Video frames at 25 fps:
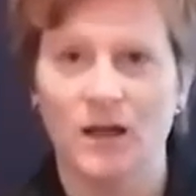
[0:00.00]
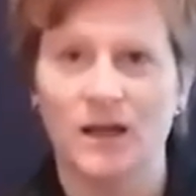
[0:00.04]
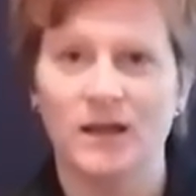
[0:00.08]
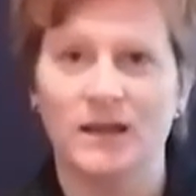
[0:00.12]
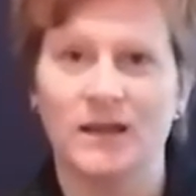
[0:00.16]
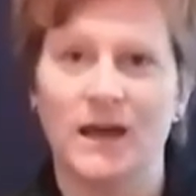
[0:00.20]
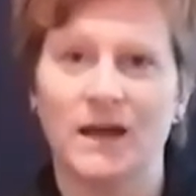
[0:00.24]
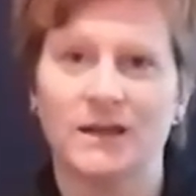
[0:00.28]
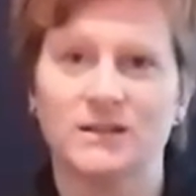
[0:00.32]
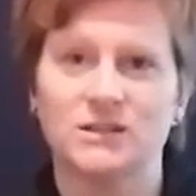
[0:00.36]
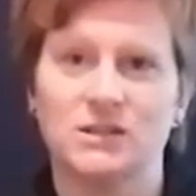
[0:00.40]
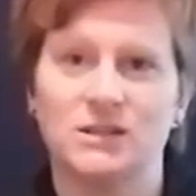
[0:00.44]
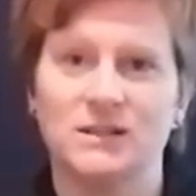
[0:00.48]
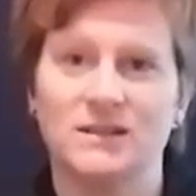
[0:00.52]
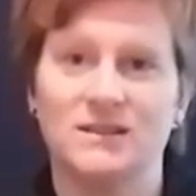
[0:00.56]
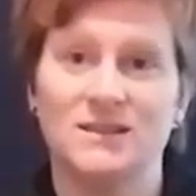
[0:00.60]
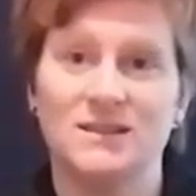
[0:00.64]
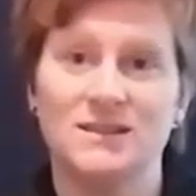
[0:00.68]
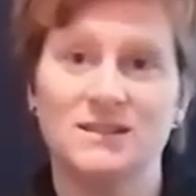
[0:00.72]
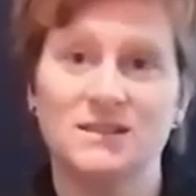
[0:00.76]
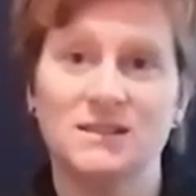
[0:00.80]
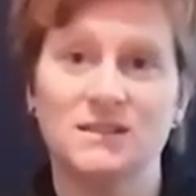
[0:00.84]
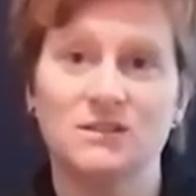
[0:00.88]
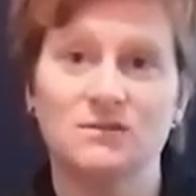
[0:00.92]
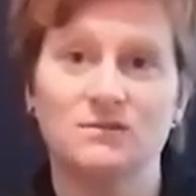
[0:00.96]
And actually
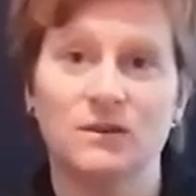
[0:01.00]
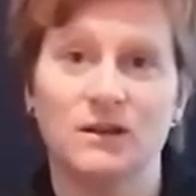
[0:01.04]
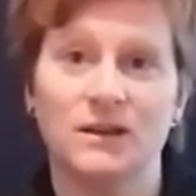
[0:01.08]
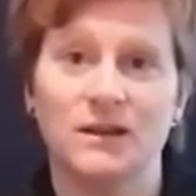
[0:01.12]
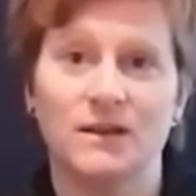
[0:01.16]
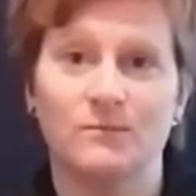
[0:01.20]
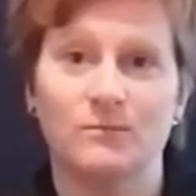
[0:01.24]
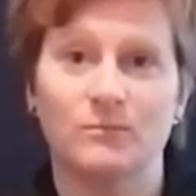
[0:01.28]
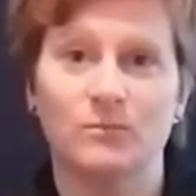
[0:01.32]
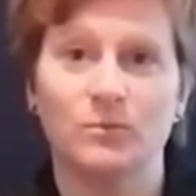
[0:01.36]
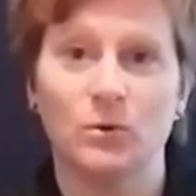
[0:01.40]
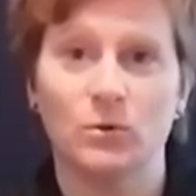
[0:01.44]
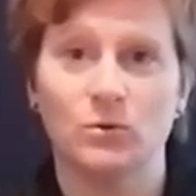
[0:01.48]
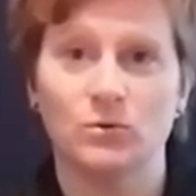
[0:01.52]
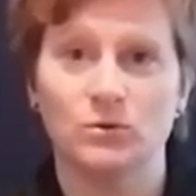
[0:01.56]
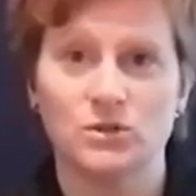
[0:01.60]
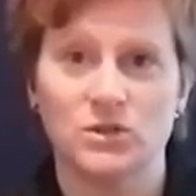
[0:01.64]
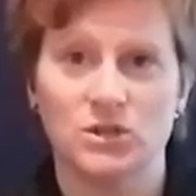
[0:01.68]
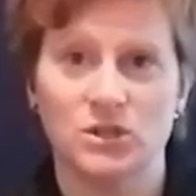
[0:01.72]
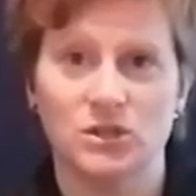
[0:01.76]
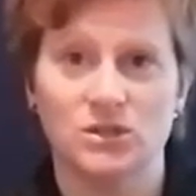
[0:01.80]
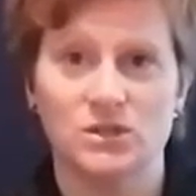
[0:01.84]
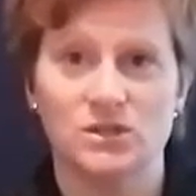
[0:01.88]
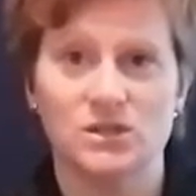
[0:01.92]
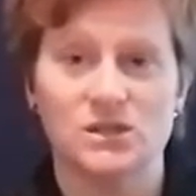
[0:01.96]
this is really
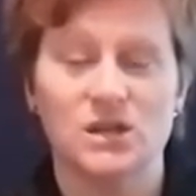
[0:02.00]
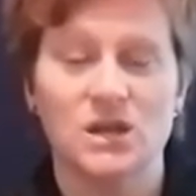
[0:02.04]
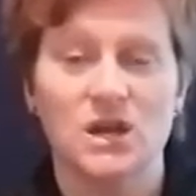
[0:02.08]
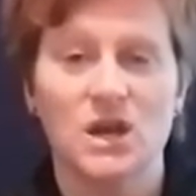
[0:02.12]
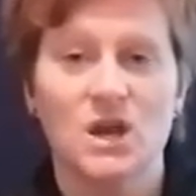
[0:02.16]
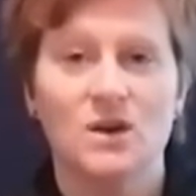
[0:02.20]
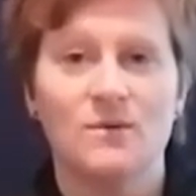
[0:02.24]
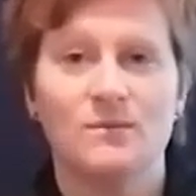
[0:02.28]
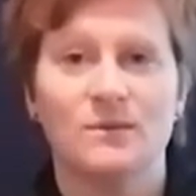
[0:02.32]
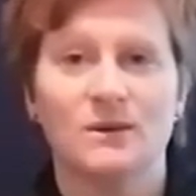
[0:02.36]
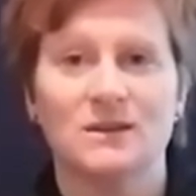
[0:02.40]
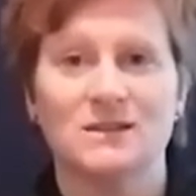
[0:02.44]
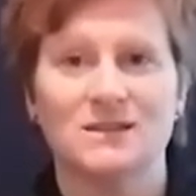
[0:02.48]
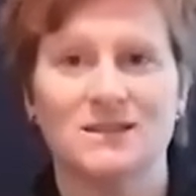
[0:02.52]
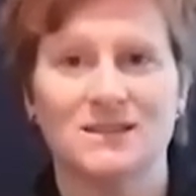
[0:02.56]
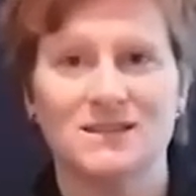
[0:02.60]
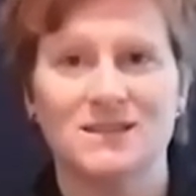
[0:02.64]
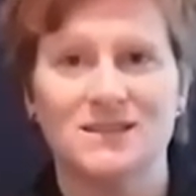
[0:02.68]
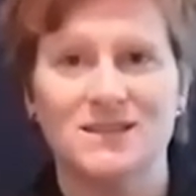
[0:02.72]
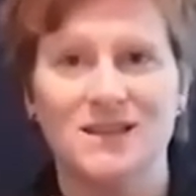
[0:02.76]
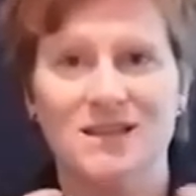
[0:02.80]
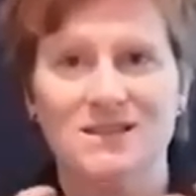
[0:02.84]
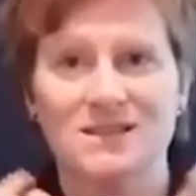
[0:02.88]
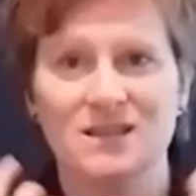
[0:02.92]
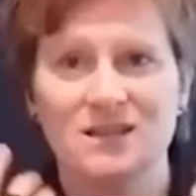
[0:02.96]
important because it's
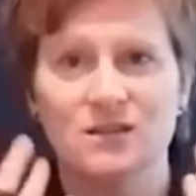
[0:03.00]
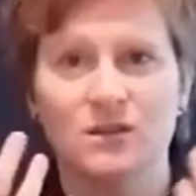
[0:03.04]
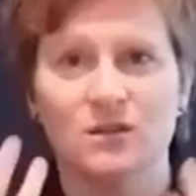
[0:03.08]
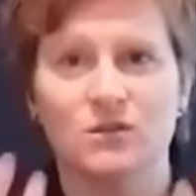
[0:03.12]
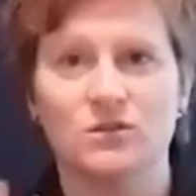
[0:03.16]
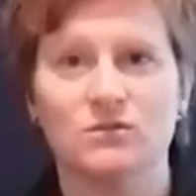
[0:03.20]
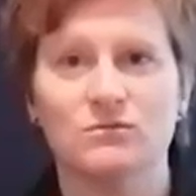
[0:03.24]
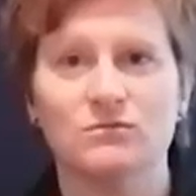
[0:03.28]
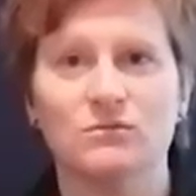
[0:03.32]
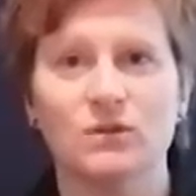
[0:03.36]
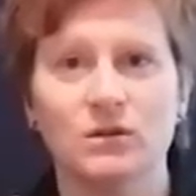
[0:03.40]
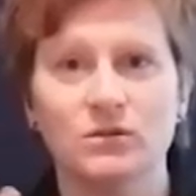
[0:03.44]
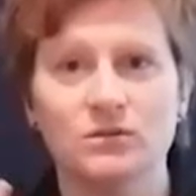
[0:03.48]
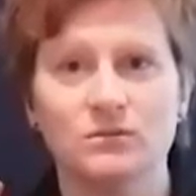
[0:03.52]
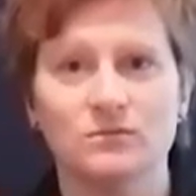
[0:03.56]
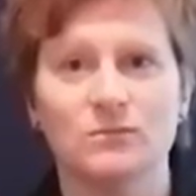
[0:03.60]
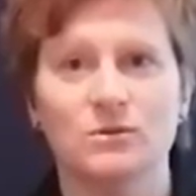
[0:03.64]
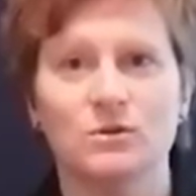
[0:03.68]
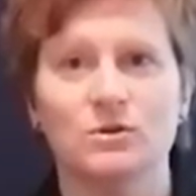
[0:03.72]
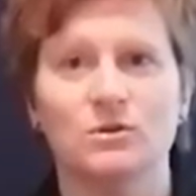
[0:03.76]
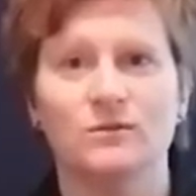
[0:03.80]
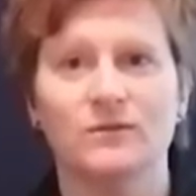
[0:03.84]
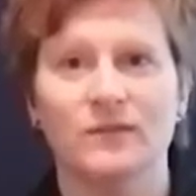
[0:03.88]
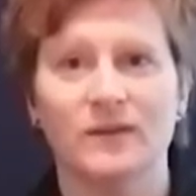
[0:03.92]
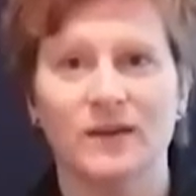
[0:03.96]
getting the throat
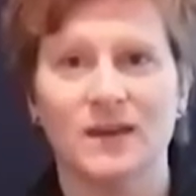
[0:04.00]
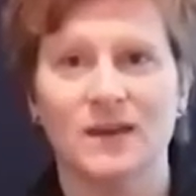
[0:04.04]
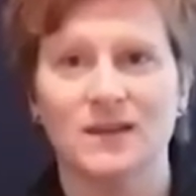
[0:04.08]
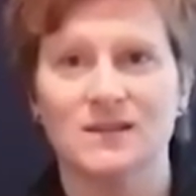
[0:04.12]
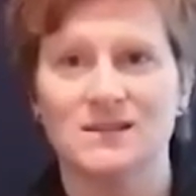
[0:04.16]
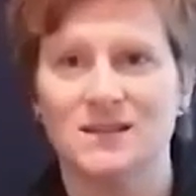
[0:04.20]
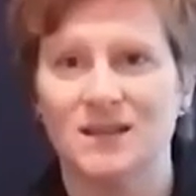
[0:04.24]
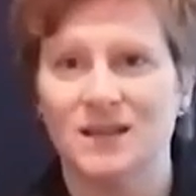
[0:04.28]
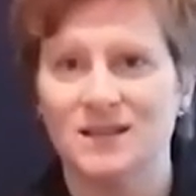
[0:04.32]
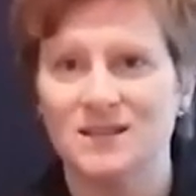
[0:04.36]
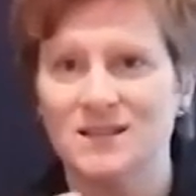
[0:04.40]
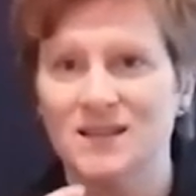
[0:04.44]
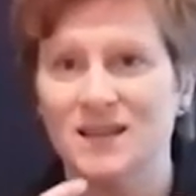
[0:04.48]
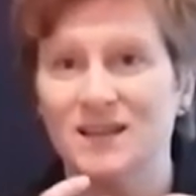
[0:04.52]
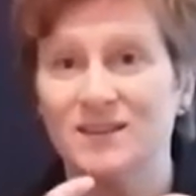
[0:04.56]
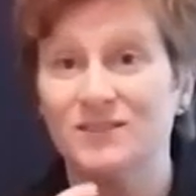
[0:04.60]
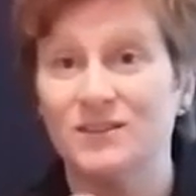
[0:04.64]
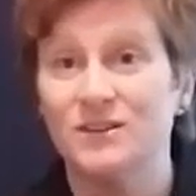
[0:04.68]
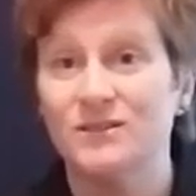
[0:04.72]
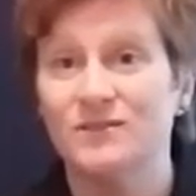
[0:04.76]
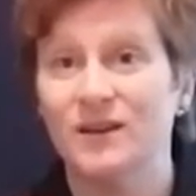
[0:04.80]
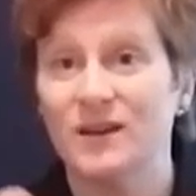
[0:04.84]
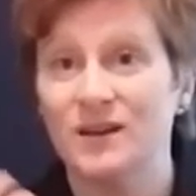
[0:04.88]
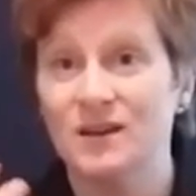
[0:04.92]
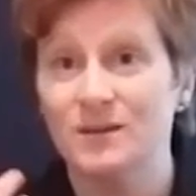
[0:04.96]
moving, it's getting
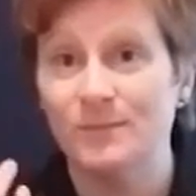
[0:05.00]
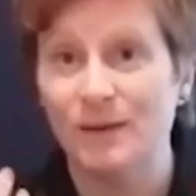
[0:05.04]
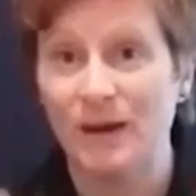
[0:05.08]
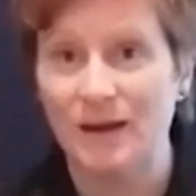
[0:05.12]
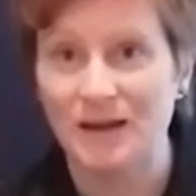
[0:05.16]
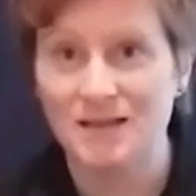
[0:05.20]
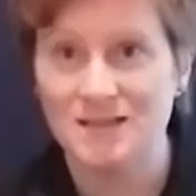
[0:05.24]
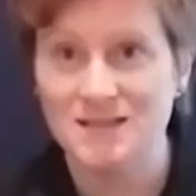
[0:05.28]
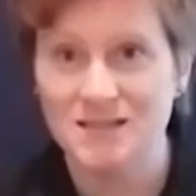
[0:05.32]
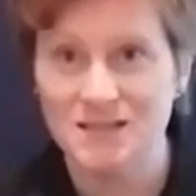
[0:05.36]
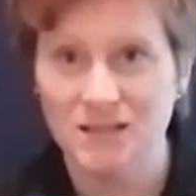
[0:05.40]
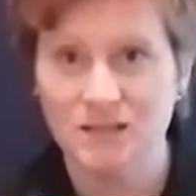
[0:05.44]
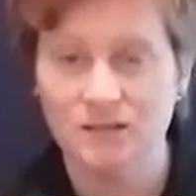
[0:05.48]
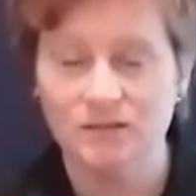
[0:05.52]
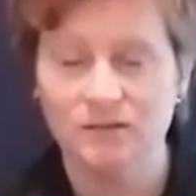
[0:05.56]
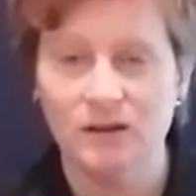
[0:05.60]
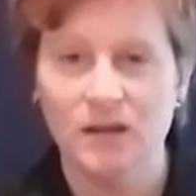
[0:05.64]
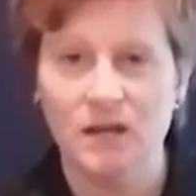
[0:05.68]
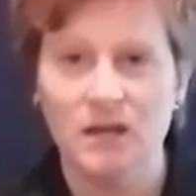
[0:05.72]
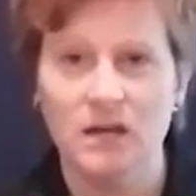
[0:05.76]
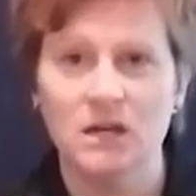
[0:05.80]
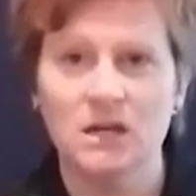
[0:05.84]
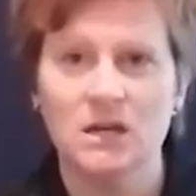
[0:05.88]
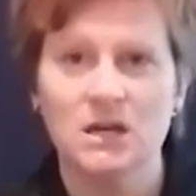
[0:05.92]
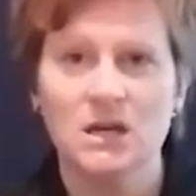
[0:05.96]
rid of any
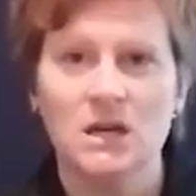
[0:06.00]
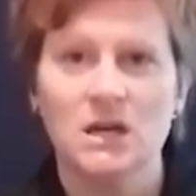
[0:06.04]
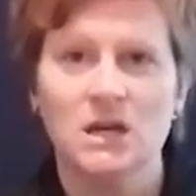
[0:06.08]
bacteria